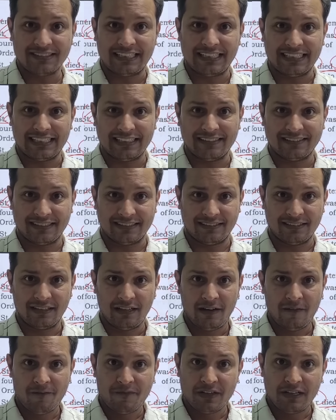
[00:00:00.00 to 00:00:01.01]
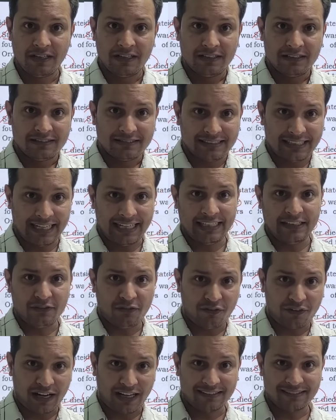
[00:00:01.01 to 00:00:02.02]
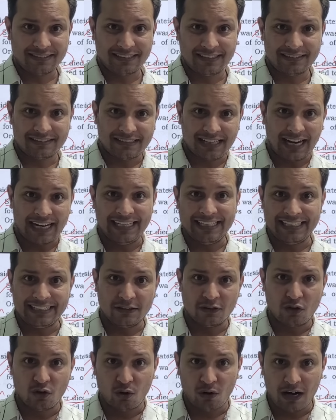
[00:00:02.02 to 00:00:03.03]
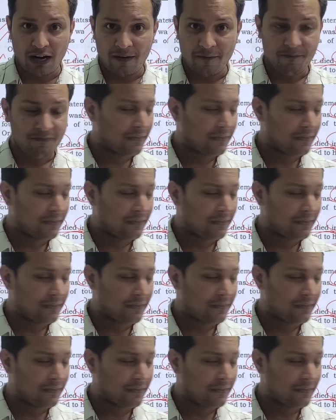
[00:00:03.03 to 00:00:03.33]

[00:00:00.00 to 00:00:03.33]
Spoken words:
sentences. Saint Francis died in Goa,